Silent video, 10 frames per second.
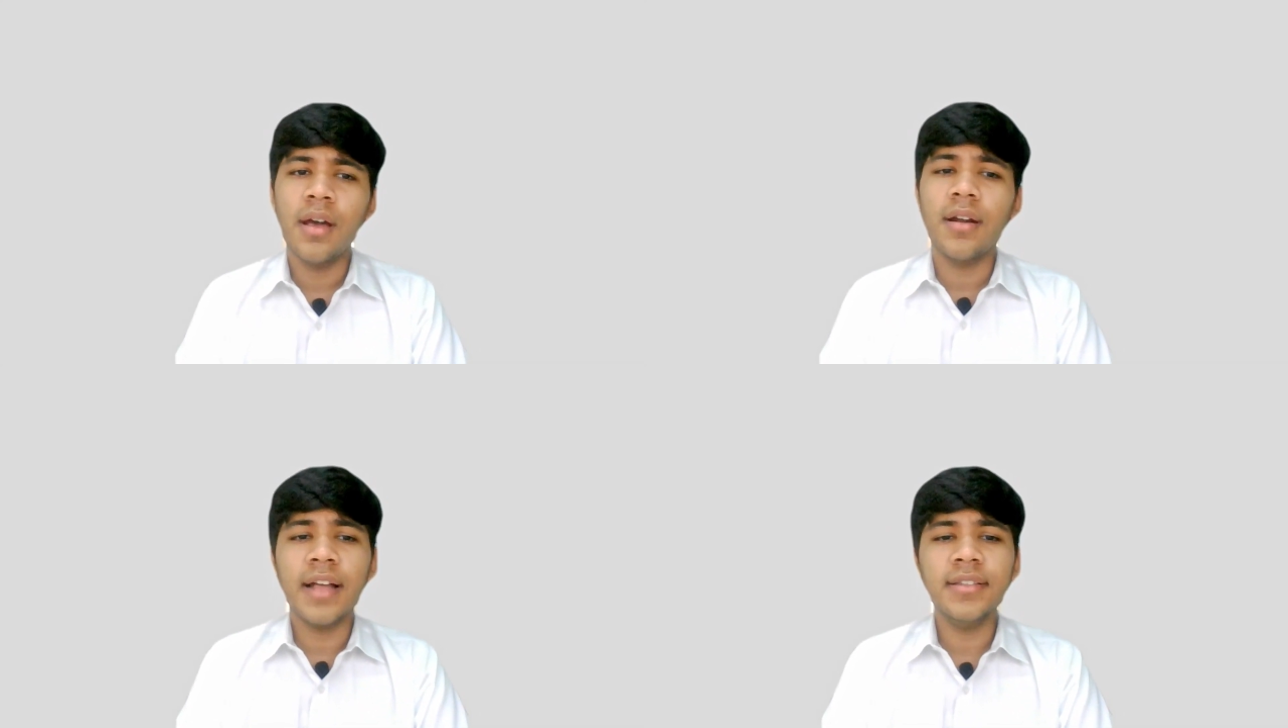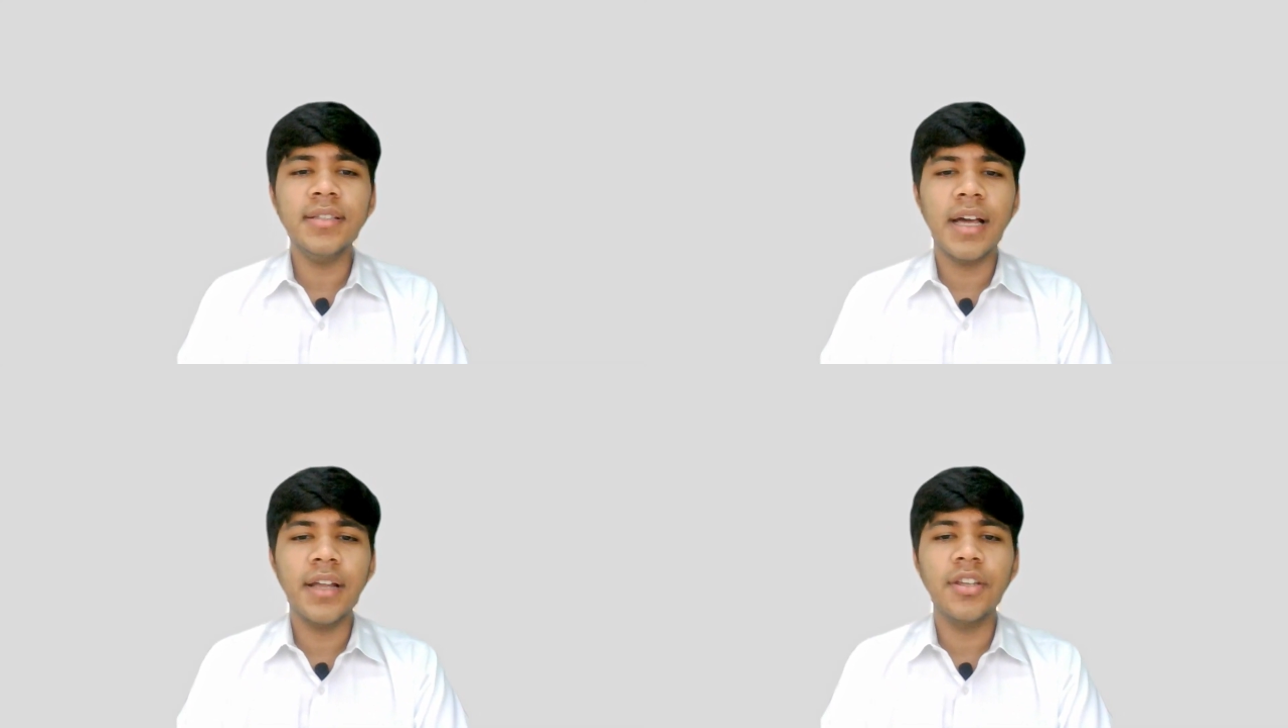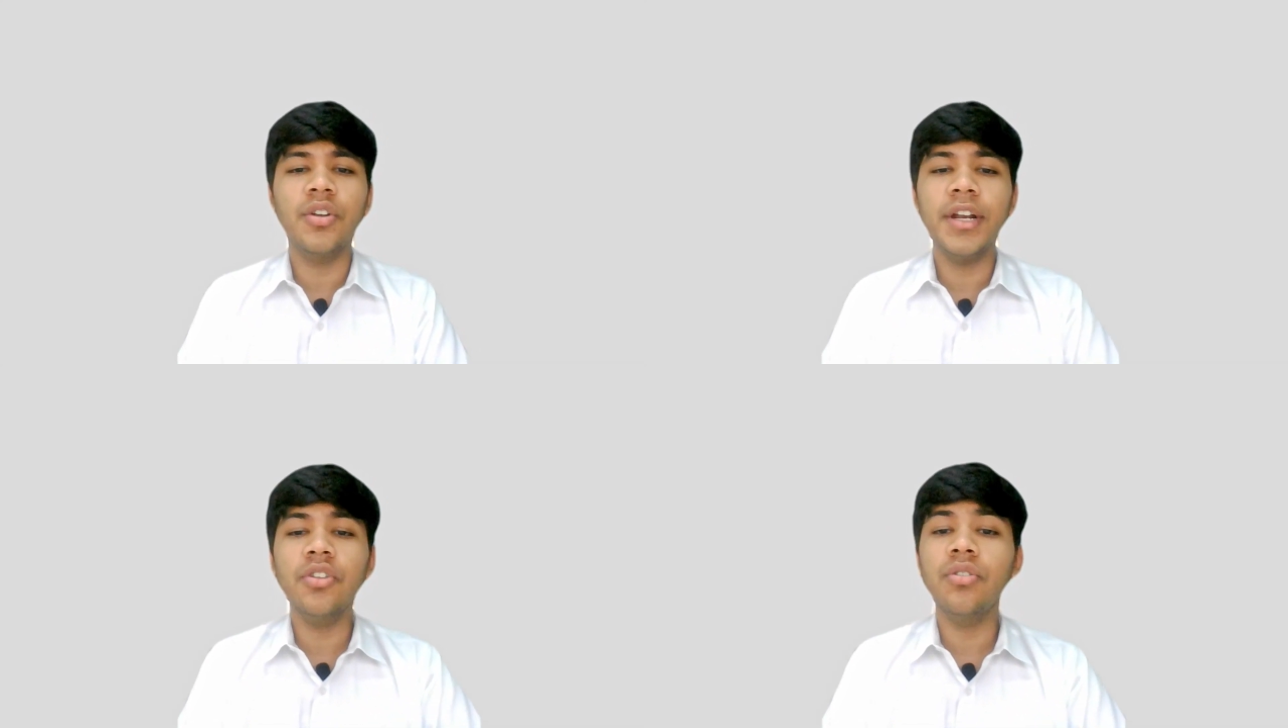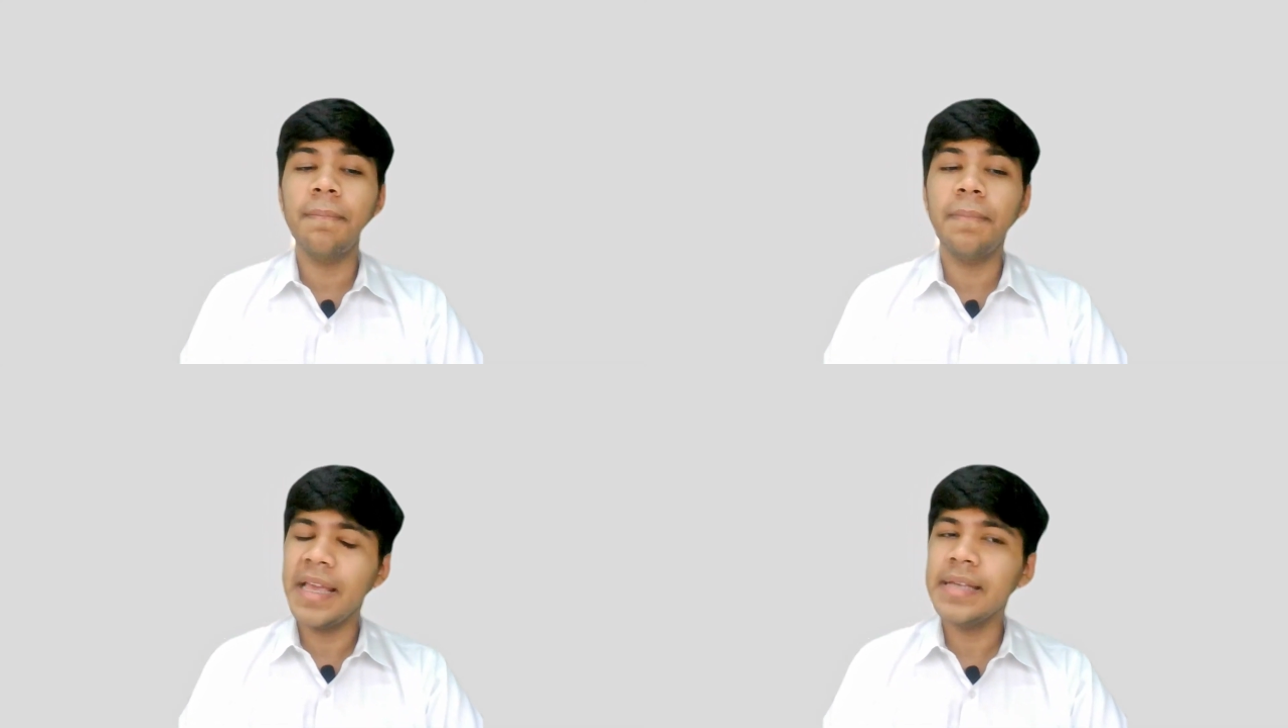Rather than, you need to
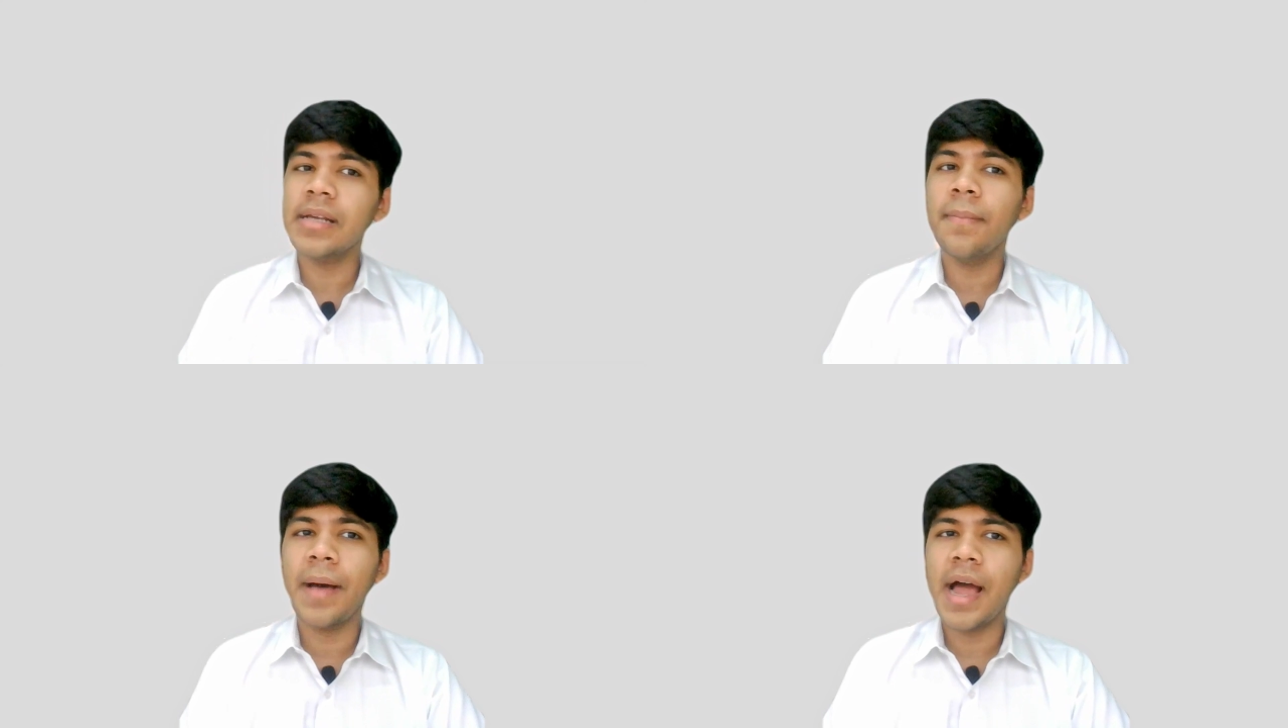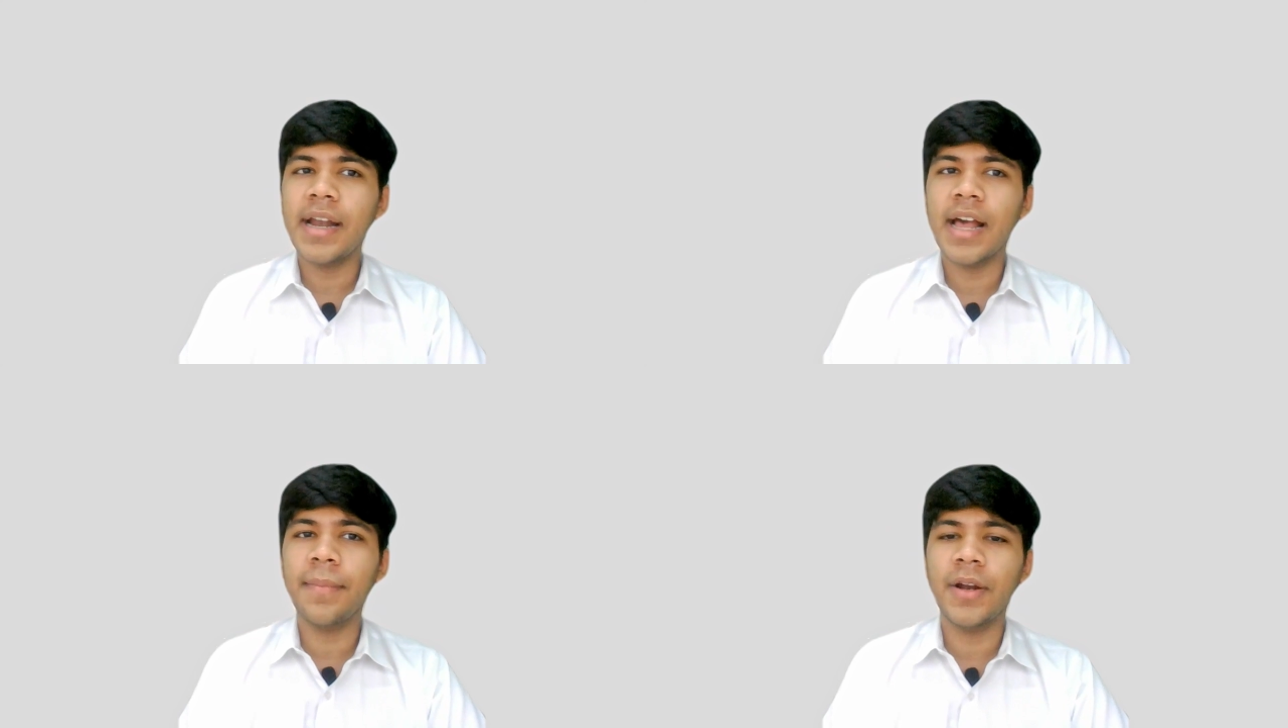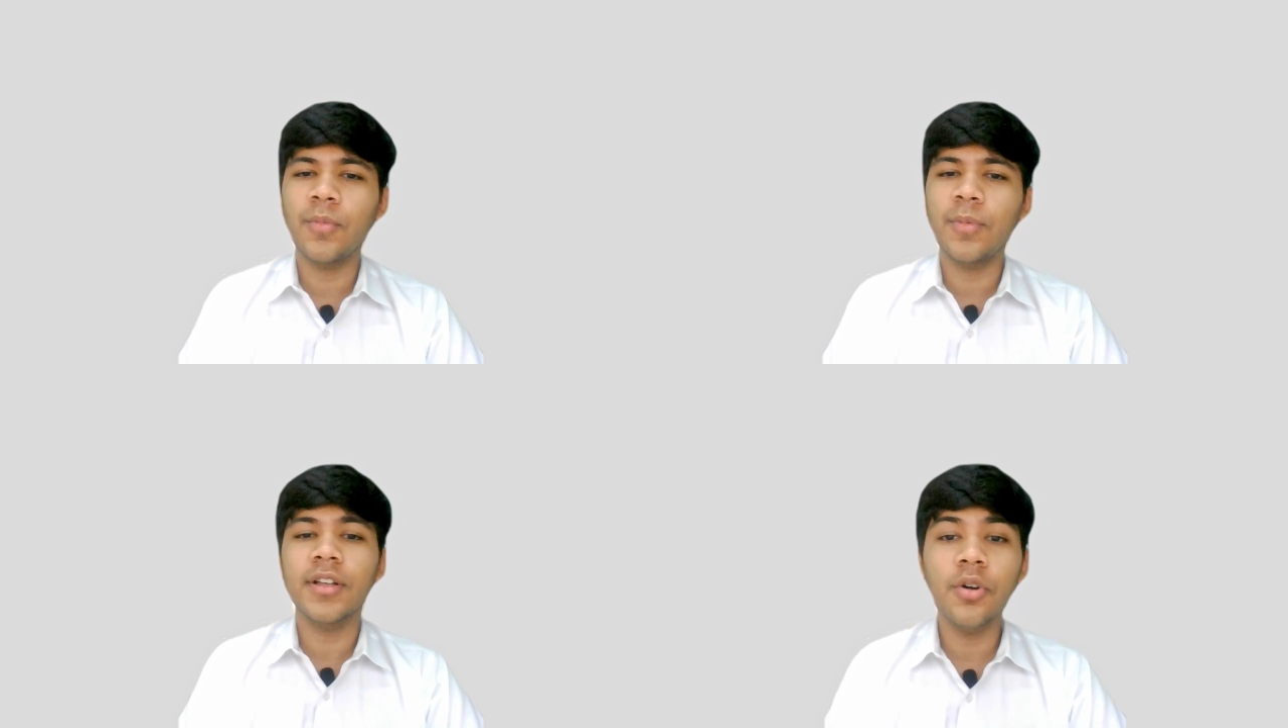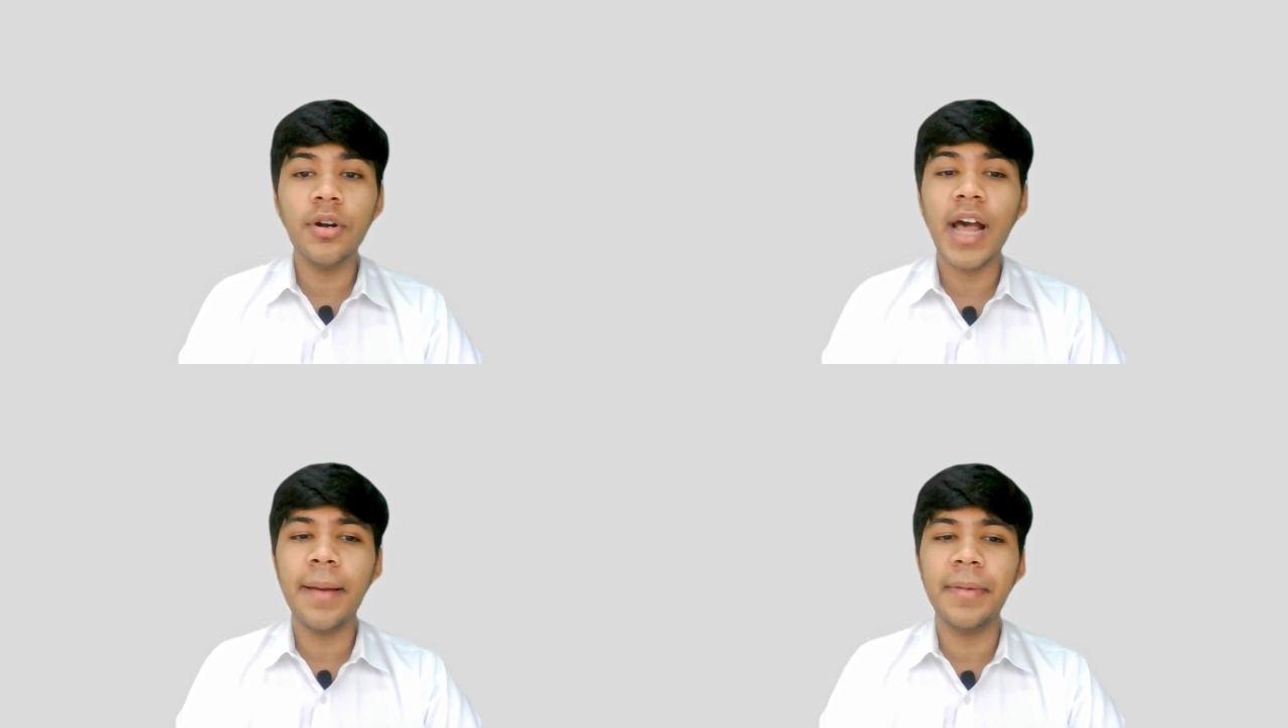replace a bad habit with a good
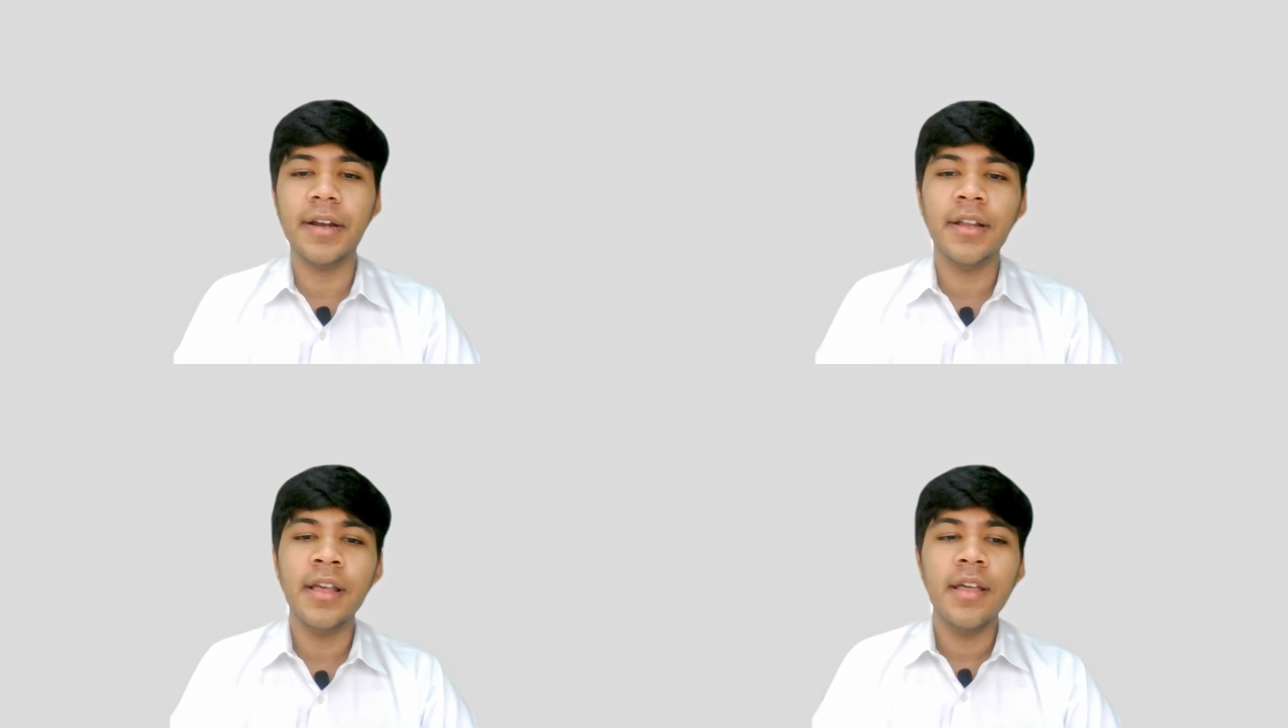habit